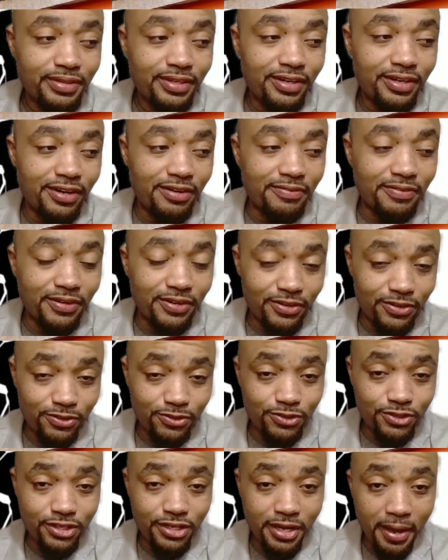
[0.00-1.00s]
of
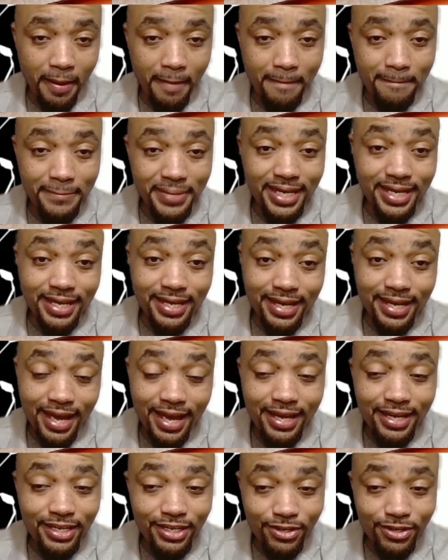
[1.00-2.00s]
Arnold's Be
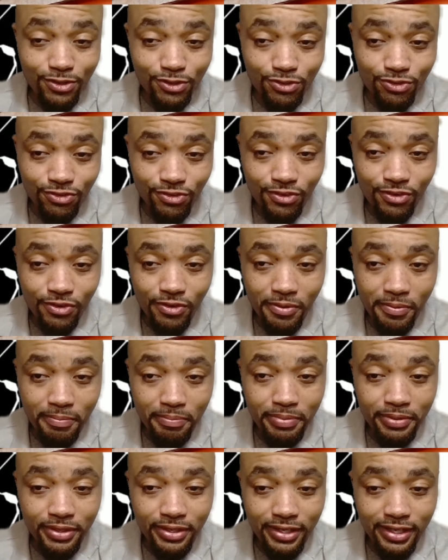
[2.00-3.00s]
Useful
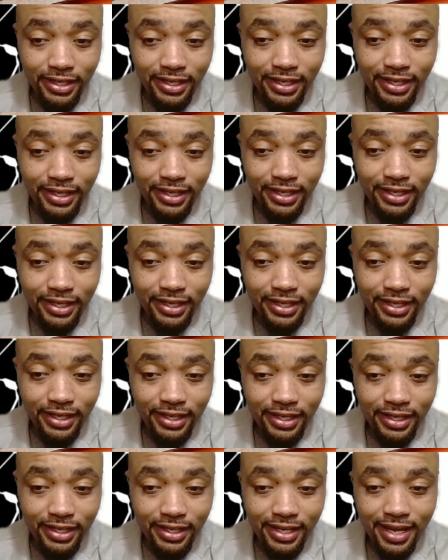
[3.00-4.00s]
book
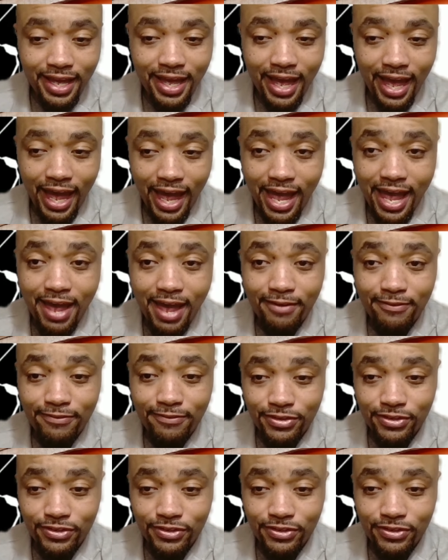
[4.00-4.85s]
after